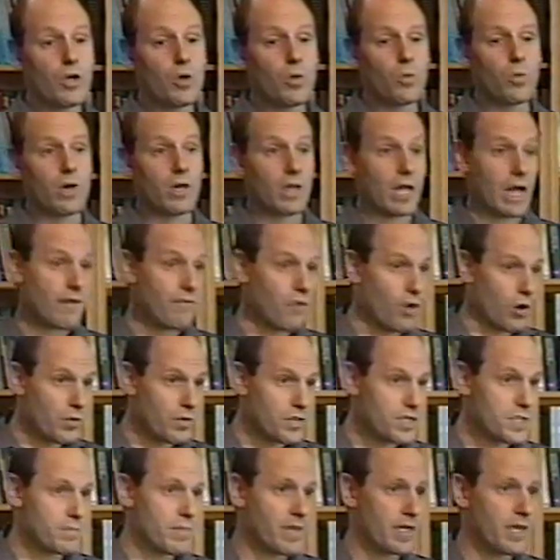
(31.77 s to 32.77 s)
Well, I've
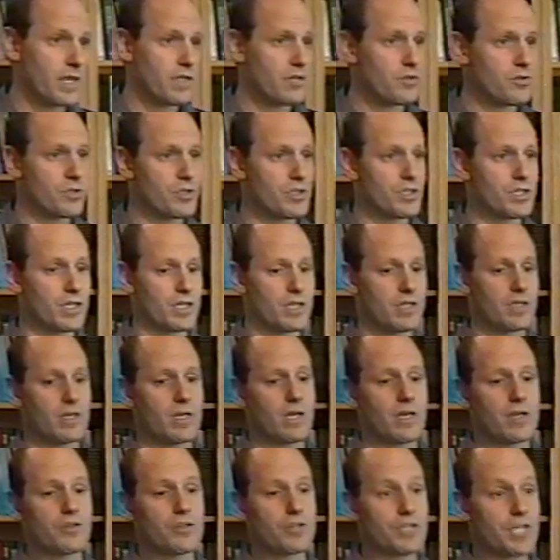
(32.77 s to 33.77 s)
always been interested in
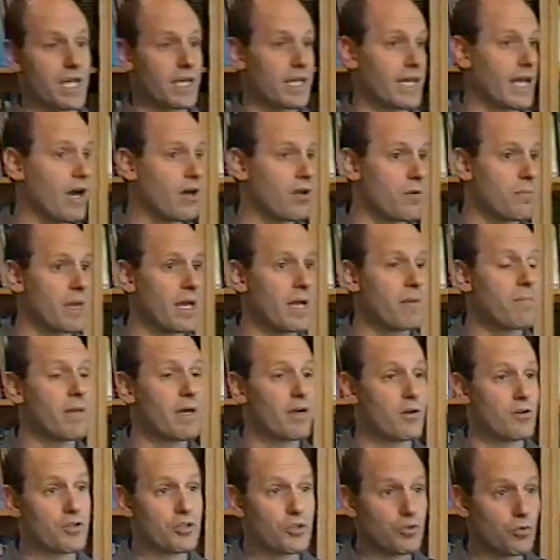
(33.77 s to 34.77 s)
understanding how to make
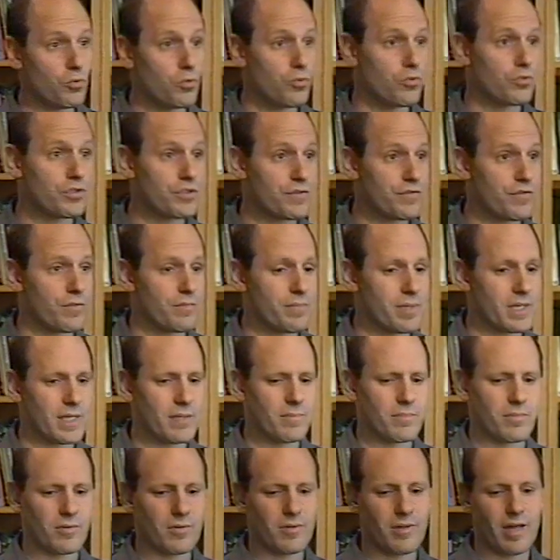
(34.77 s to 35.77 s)
better tools for
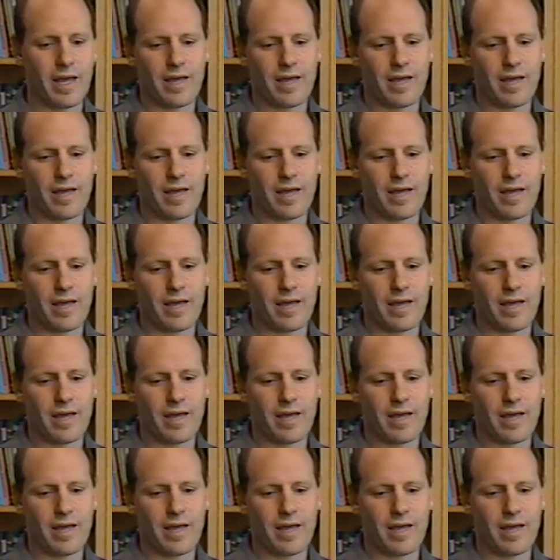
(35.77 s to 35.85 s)
people.